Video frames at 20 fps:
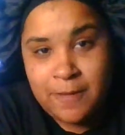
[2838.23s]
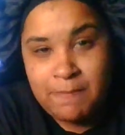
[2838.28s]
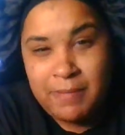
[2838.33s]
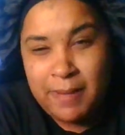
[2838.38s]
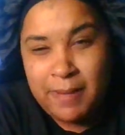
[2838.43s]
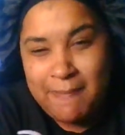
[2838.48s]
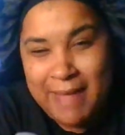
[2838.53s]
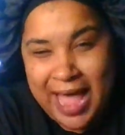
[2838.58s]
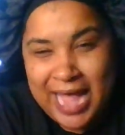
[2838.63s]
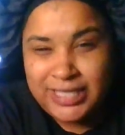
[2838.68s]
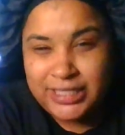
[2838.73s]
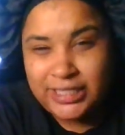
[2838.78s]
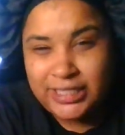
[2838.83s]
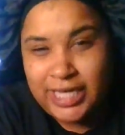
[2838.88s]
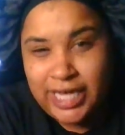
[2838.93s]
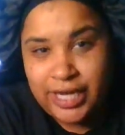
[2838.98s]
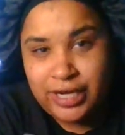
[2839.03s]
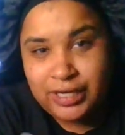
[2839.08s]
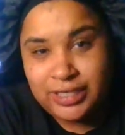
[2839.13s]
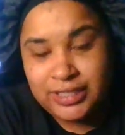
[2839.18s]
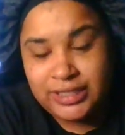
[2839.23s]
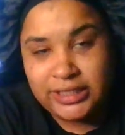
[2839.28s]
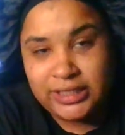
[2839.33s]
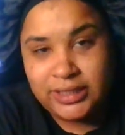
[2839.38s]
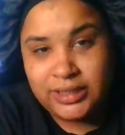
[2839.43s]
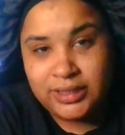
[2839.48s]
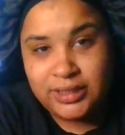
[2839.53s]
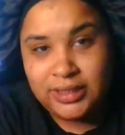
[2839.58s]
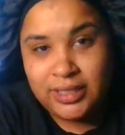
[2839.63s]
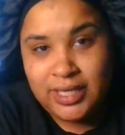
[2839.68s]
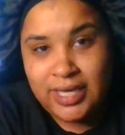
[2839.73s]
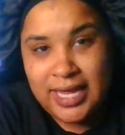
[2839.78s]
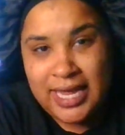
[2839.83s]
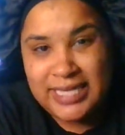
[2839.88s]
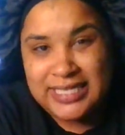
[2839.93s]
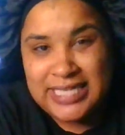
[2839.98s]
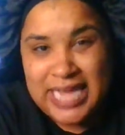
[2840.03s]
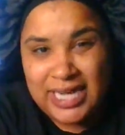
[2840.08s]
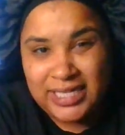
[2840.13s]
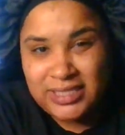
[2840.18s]
But matching energy
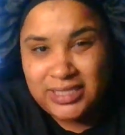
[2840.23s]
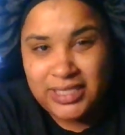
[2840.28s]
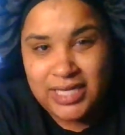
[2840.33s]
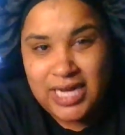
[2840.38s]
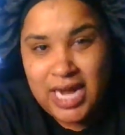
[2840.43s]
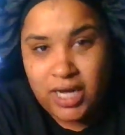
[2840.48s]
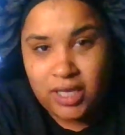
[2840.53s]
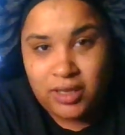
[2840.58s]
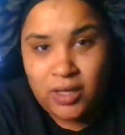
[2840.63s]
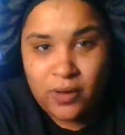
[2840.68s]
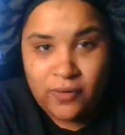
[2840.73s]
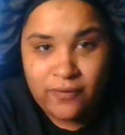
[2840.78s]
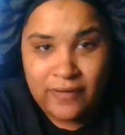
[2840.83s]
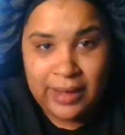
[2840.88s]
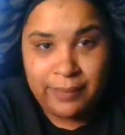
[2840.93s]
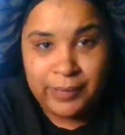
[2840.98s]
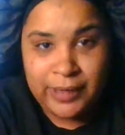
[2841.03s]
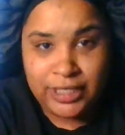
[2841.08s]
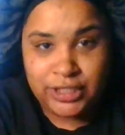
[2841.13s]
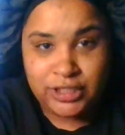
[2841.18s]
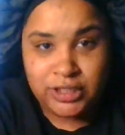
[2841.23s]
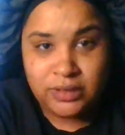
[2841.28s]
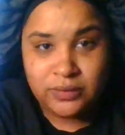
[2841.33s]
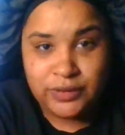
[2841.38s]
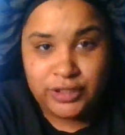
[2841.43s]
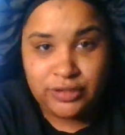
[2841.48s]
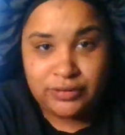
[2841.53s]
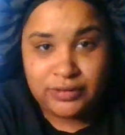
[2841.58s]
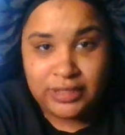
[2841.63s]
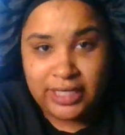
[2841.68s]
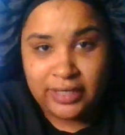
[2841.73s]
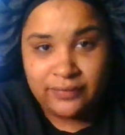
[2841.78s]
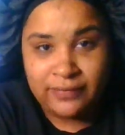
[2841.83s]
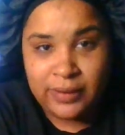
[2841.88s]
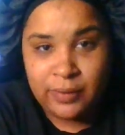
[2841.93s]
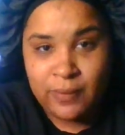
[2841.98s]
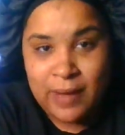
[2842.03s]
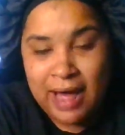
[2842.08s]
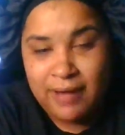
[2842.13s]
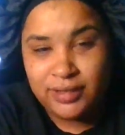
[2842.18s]
is actually kind of low vibrational when you think of
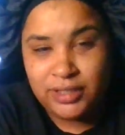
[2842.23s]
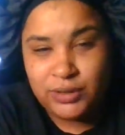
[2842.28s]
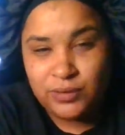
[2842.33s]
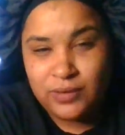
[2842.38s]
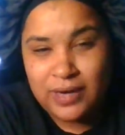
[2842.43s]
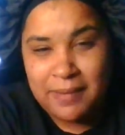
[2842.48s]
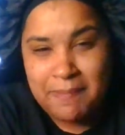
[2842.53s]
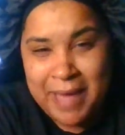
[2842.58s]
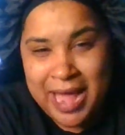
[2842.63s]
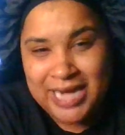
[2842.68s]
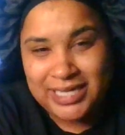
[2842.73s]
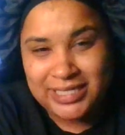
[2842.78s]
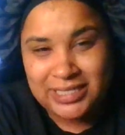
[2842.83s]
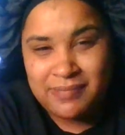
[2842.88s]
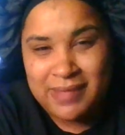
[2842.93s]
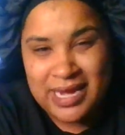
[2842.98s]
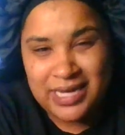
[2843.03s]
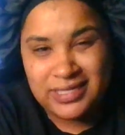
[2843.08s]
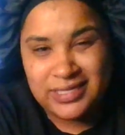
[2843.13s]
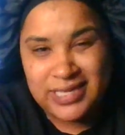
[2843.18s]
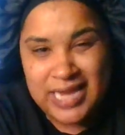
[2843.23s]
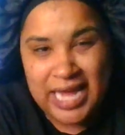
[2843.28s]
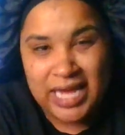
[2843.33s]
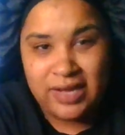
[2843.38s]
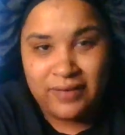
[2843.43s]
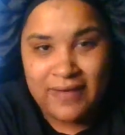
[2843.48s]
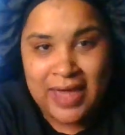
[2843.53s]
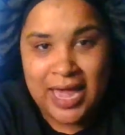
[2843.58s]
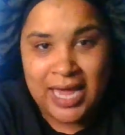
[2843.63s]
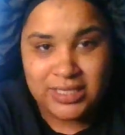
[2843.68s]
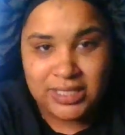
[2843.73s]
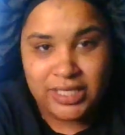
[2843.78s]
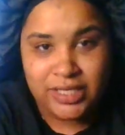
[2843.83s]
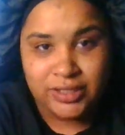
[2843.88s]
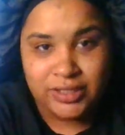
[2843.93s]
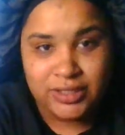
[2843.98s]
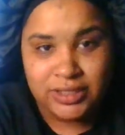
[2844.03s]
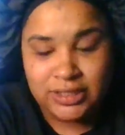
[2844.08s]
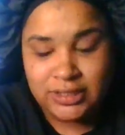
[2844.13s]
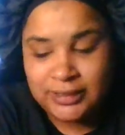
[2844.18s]
it. Why would you want to match somebody's negative ass
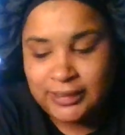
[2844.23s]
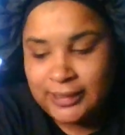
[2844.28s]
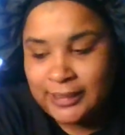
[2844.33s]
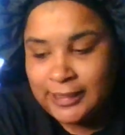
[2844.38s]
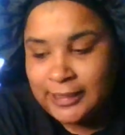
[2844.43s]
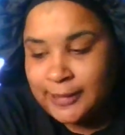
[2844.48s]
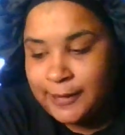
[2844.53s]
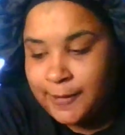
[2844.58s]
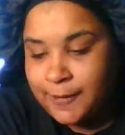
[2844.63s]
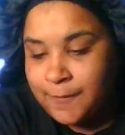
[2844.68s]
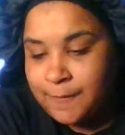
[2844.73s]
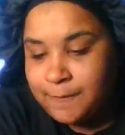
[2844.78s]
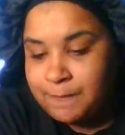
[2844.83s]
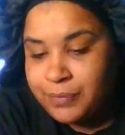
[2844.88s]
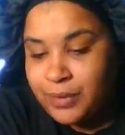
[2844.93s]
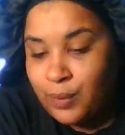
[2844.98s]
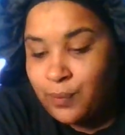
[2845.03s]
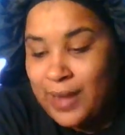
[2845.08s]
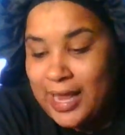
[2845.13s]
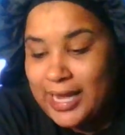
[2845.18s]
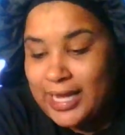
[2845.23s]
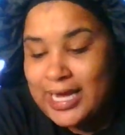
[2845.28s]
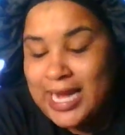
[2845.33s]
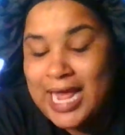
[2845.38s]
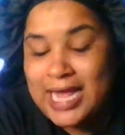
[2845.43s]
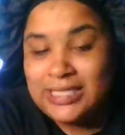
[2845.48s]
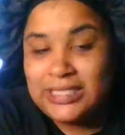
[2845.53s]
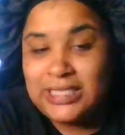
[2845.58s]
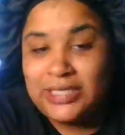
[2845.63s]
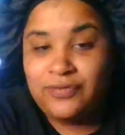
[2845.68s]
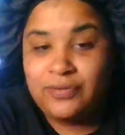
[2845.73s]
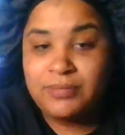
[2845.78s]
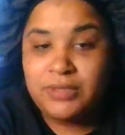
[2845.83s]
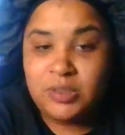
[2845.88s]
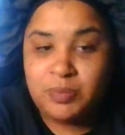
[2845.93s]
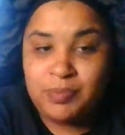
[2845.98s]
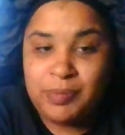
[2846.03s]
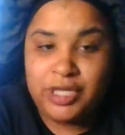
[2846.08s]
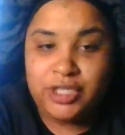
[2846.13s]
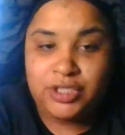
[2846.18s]
energy? Recognizing from the
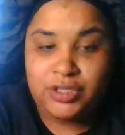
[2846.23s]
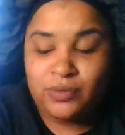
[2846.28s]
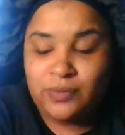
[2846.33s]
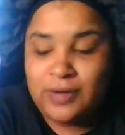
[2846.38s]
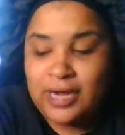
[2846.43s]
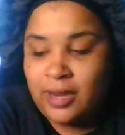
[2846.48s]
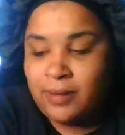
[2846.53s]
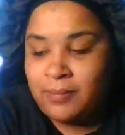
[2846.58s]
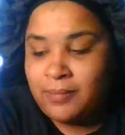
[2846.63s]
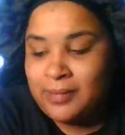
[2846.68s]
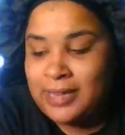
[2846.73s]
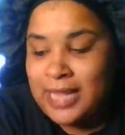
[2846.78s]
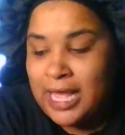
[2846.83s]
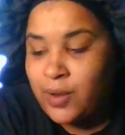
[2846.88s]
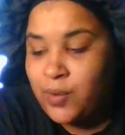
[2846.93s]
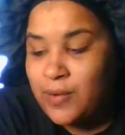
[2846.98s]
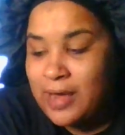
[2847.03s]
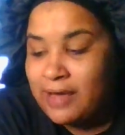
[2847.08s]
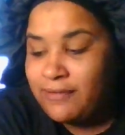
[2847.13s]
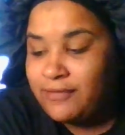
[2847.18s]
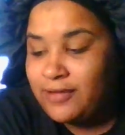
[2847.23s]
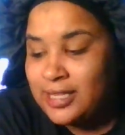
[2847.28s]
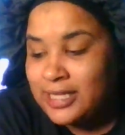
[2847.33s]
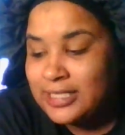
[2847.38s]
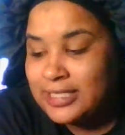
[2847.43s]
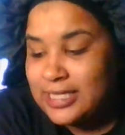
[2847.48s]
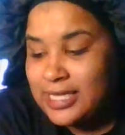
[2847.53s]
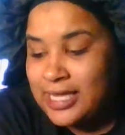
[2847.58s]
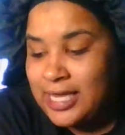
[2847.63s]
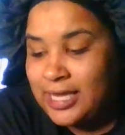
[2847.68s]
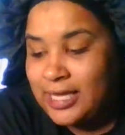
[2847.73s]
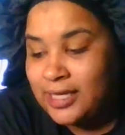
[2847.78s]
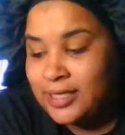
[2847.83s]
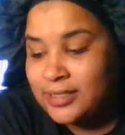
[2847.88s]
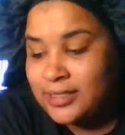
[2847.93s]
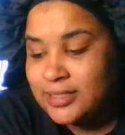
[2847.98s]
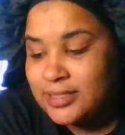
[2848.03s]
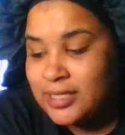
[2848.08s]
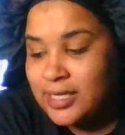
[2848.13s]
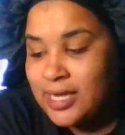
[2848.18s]
spiritual realm that whoever this
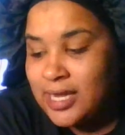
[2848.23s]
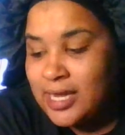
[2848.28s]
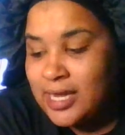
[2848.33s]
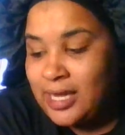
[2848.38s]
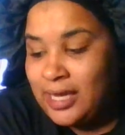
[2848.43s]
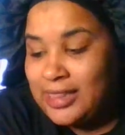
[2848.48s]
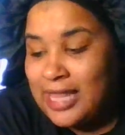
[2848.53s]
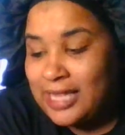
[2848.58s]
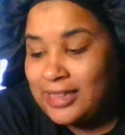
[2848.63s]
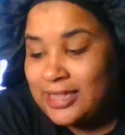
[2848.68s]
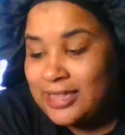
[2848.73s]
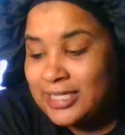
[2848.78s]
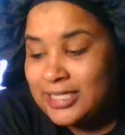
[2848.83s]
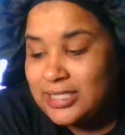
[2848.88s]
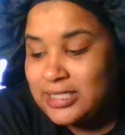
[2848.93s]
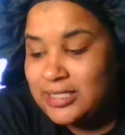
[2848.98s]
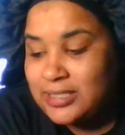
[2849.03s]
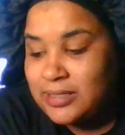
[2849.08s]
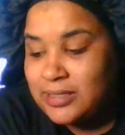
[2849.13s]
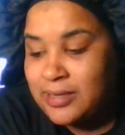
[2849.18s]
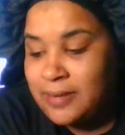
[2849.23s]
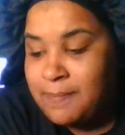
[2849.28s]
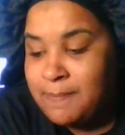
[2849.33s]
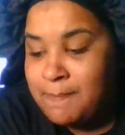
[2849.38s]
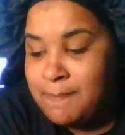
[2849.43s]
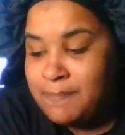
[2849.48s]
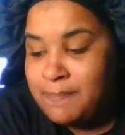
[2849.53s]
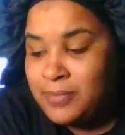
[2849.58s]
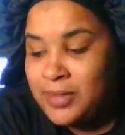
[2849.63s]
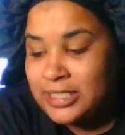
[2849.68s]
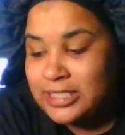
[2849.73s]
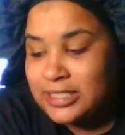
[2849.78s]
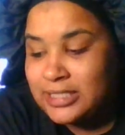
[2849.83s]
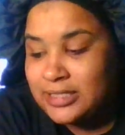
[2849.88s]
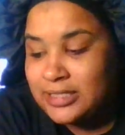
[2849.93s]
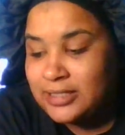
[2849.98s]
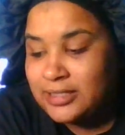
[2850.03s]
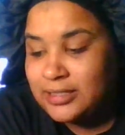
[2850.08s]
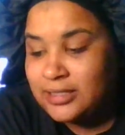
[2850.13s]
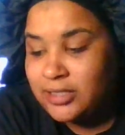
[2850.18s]
is, that this
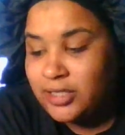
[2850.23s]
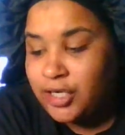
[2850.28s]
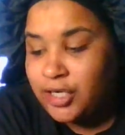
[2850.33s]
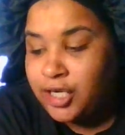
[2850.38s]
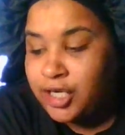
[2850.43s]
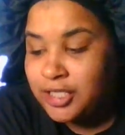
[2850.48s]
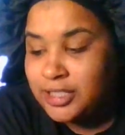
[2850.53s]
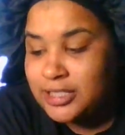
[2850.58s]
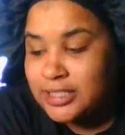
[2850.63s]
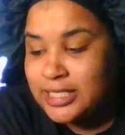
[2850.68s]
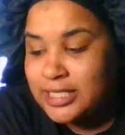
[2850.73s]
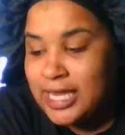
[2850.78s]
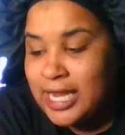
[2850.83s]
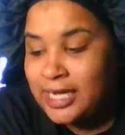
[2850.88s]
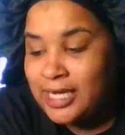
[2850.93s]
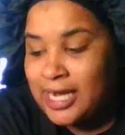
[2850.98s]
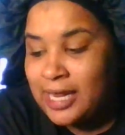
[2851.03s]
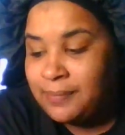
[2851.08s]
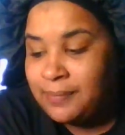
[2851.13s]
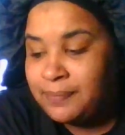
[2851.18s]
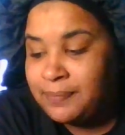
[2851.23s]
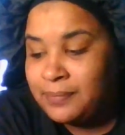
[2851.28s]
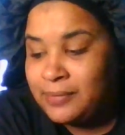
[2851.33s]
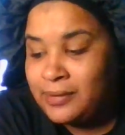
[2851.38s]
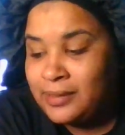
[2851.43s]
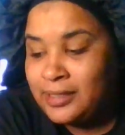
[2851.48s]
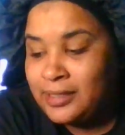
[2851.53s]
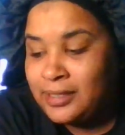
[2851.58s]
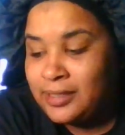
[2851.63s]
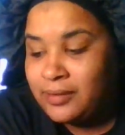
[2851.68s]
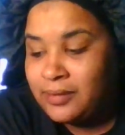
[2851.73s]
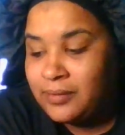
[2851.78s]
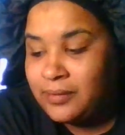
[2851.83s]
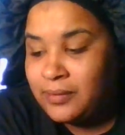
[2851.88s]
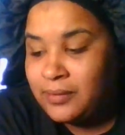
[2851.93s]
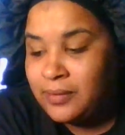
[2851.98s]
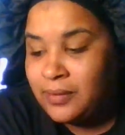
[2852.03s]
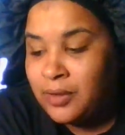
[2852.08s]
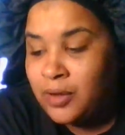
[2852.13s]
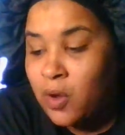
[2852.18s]
curse ended up
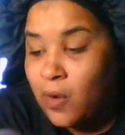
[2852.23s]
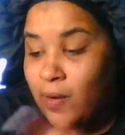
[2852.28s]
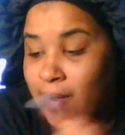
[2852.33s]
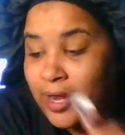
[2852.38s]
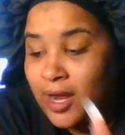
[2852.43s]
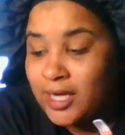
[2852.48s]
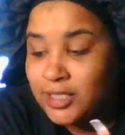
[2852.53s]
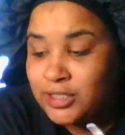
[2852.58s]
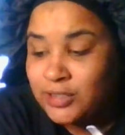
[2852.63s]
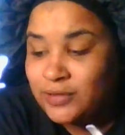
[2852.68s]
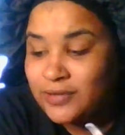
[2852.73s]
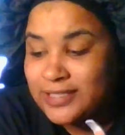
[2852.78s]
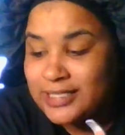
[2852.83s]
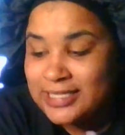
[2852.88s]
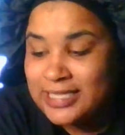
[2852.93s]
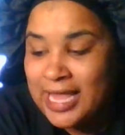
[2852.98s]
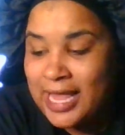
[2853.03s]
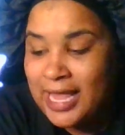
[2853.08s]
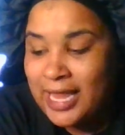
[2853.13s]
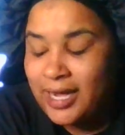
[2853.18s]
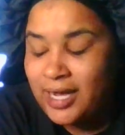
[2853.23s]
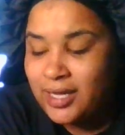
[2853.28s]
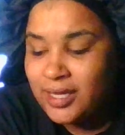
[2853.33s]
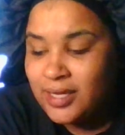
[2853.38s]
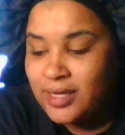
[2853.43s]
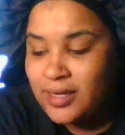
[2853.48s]
going on to instead,